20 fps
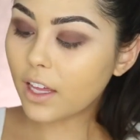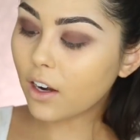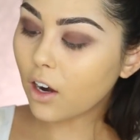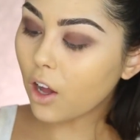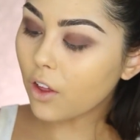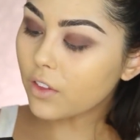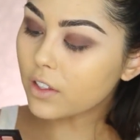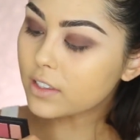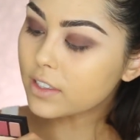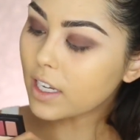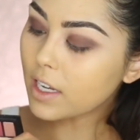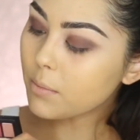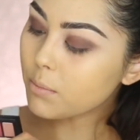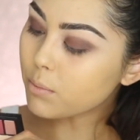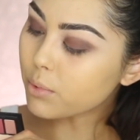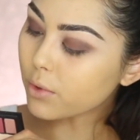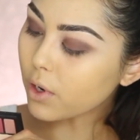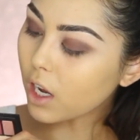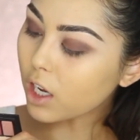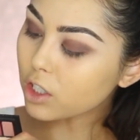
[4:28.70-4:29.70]
Then on the
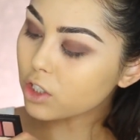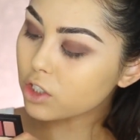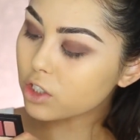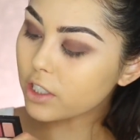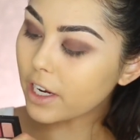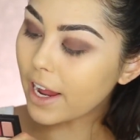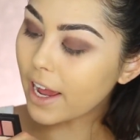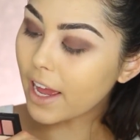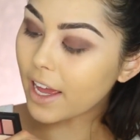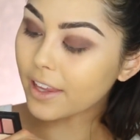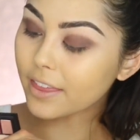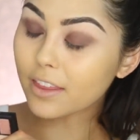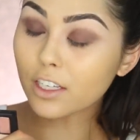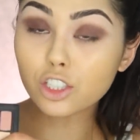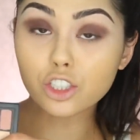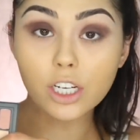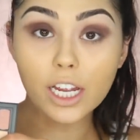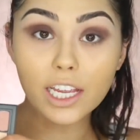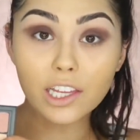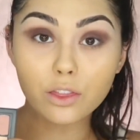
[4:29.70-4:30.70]
same brush and
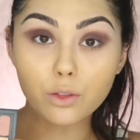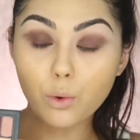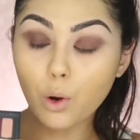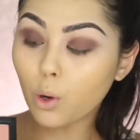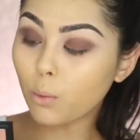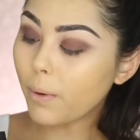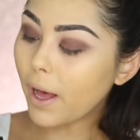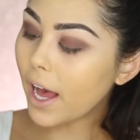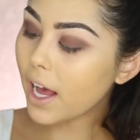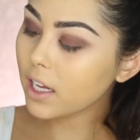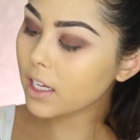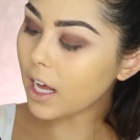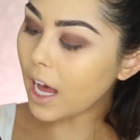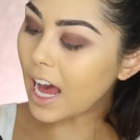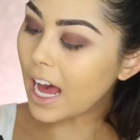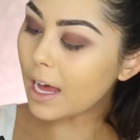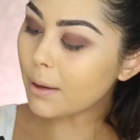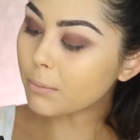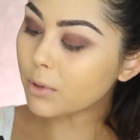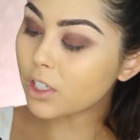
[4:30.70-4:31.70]
the shade Throwback,
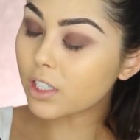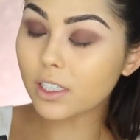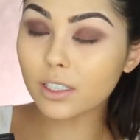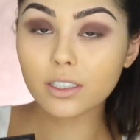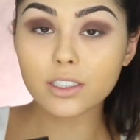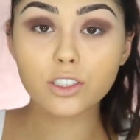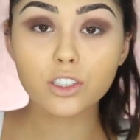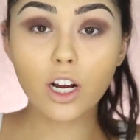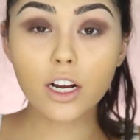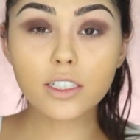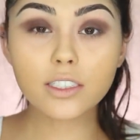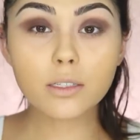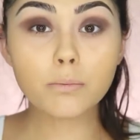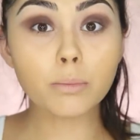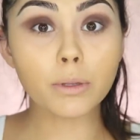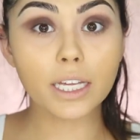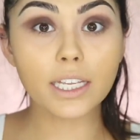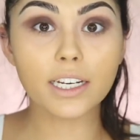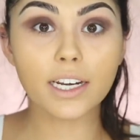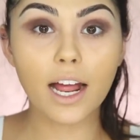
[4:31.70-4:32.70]
I'm going to start to
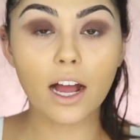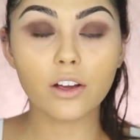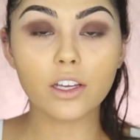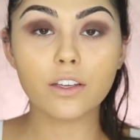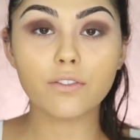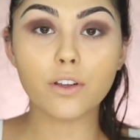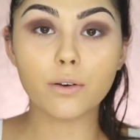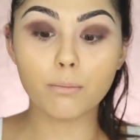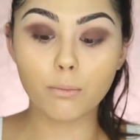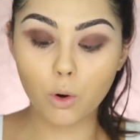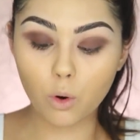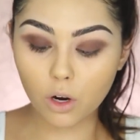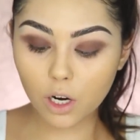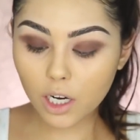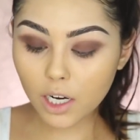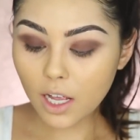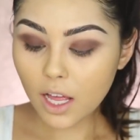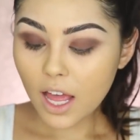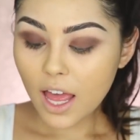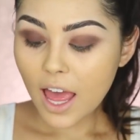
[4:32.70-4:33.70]
blend it out even
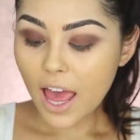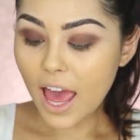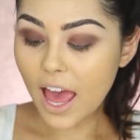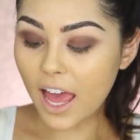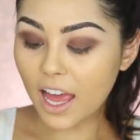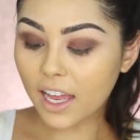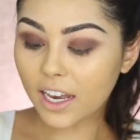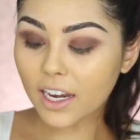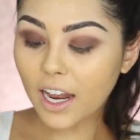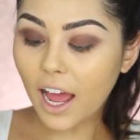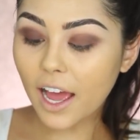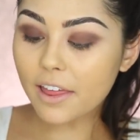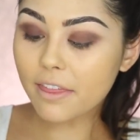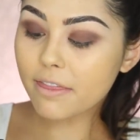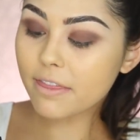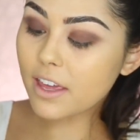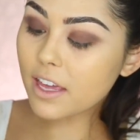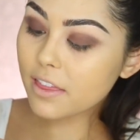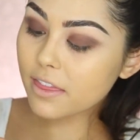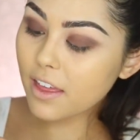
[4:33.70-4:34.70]
more, and I
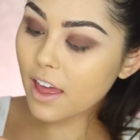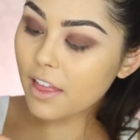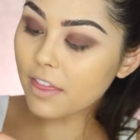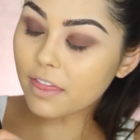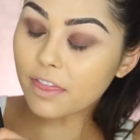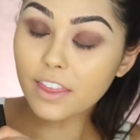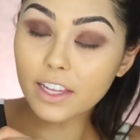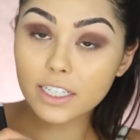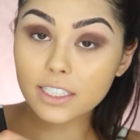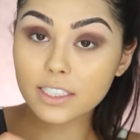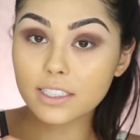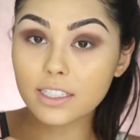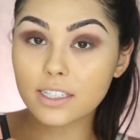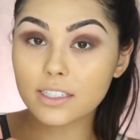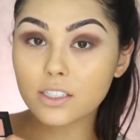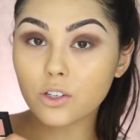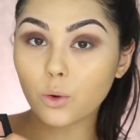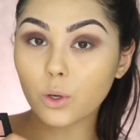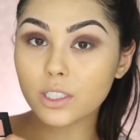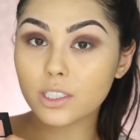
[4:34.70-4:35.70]
think that this
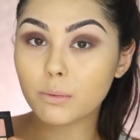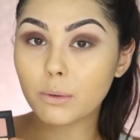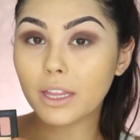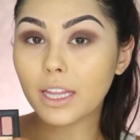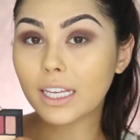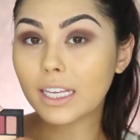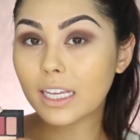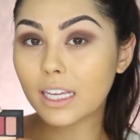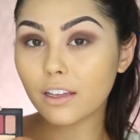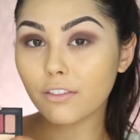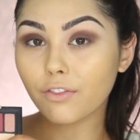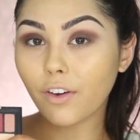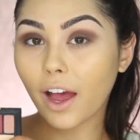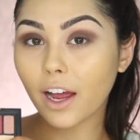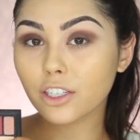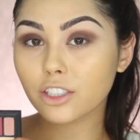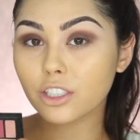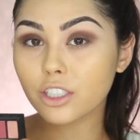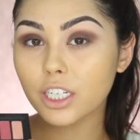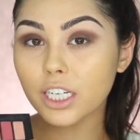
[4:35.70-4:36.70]
is going to be the key
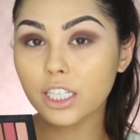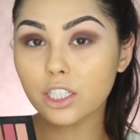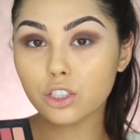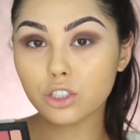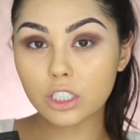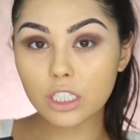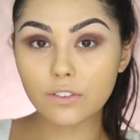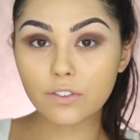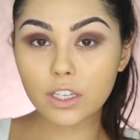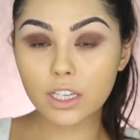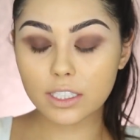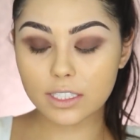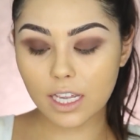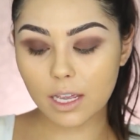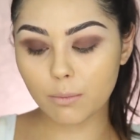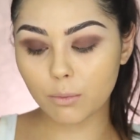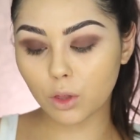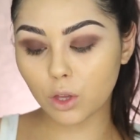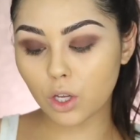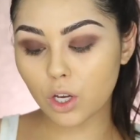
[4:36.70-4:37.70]
factor in achieving the
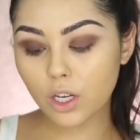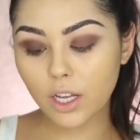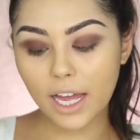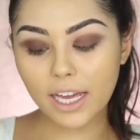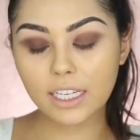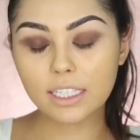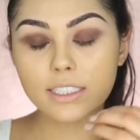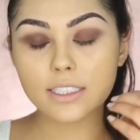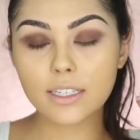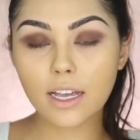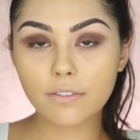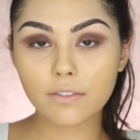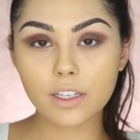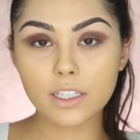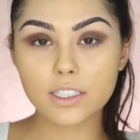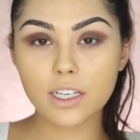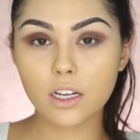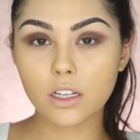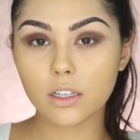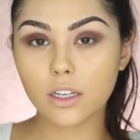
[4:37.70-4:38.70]
same look. I can
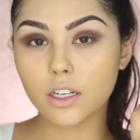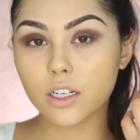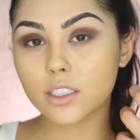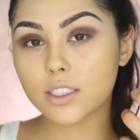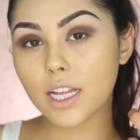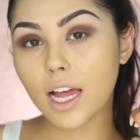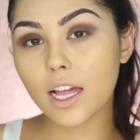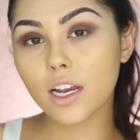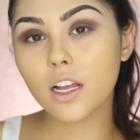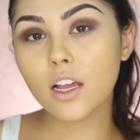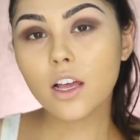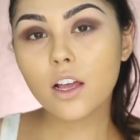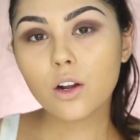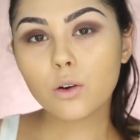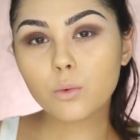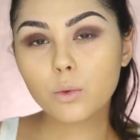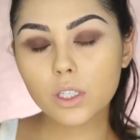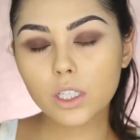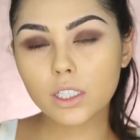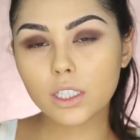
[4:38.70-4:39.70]
definitely tell there's that
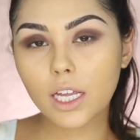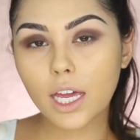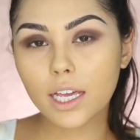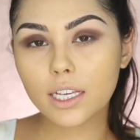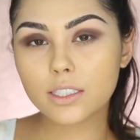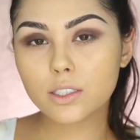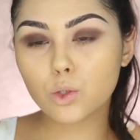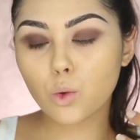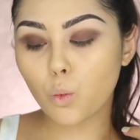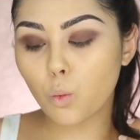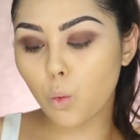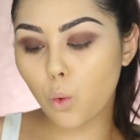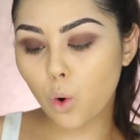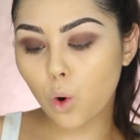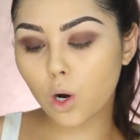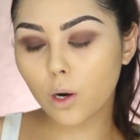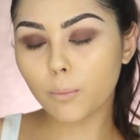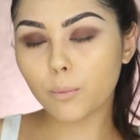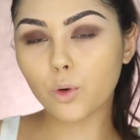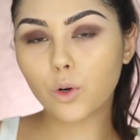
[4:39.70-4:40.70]
really nice
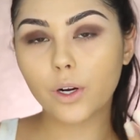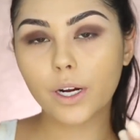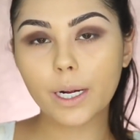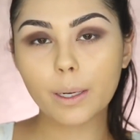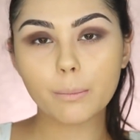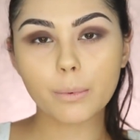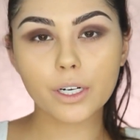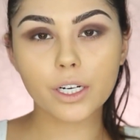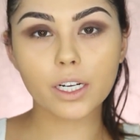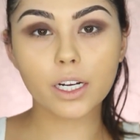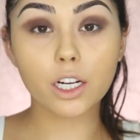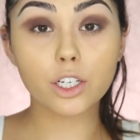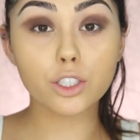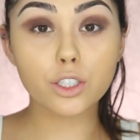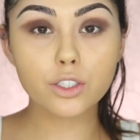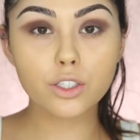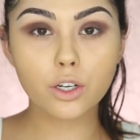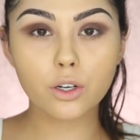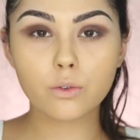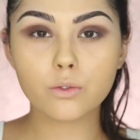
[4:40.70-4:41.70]
warm cranberry
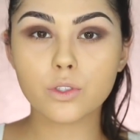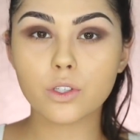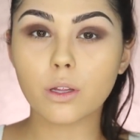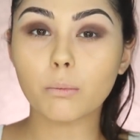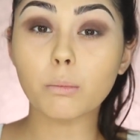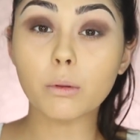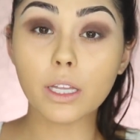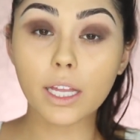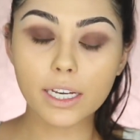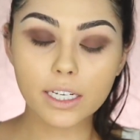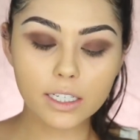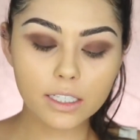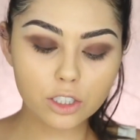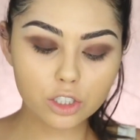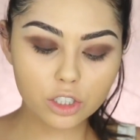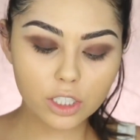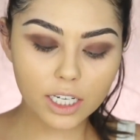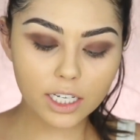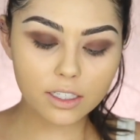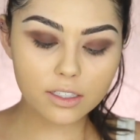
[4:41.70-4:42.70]
undertone to the blending
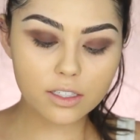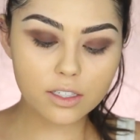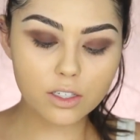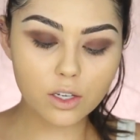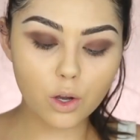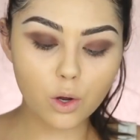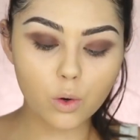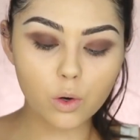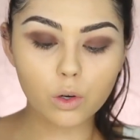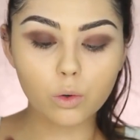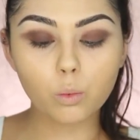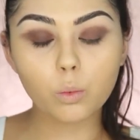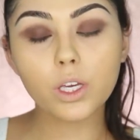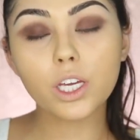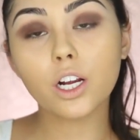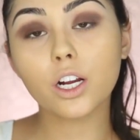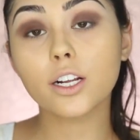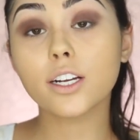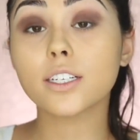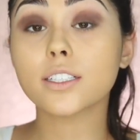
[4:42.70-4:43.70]
shade, so
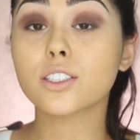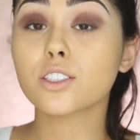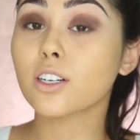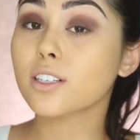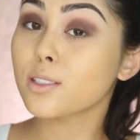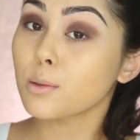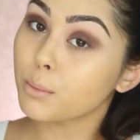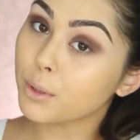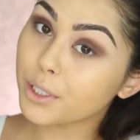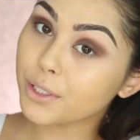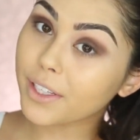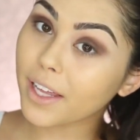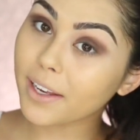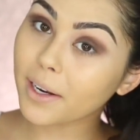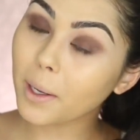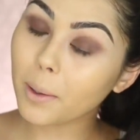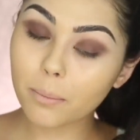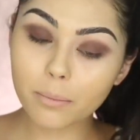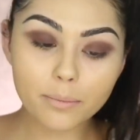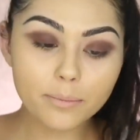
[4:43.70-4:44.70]
we are going to start to build
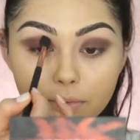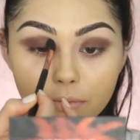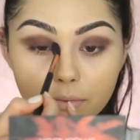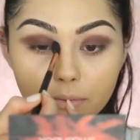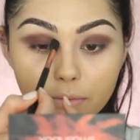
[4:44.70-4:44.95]
that up.